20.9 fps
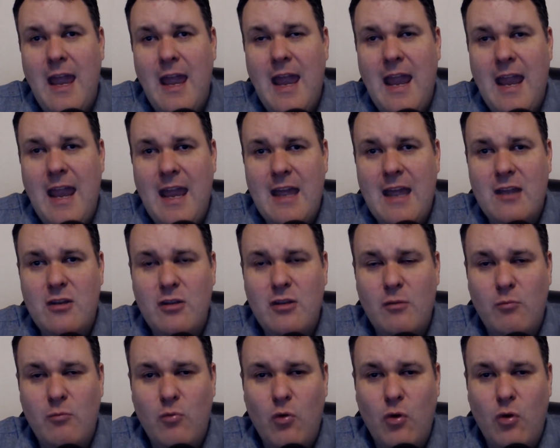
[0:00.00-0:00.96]
and
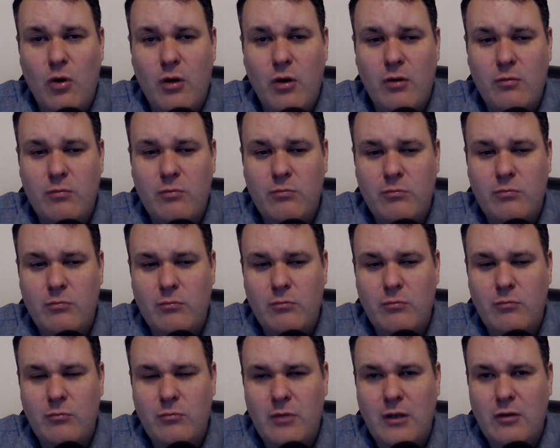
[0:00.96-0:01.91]
the more,
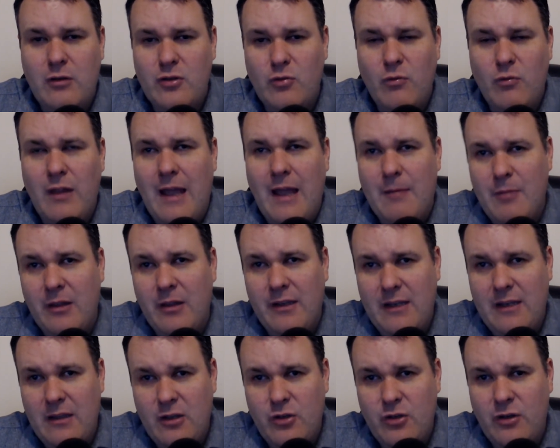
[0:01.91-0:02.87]
just
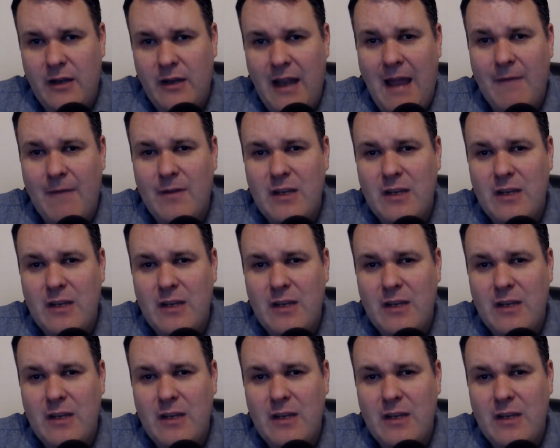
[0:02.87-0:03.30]
reliability that you're going to have.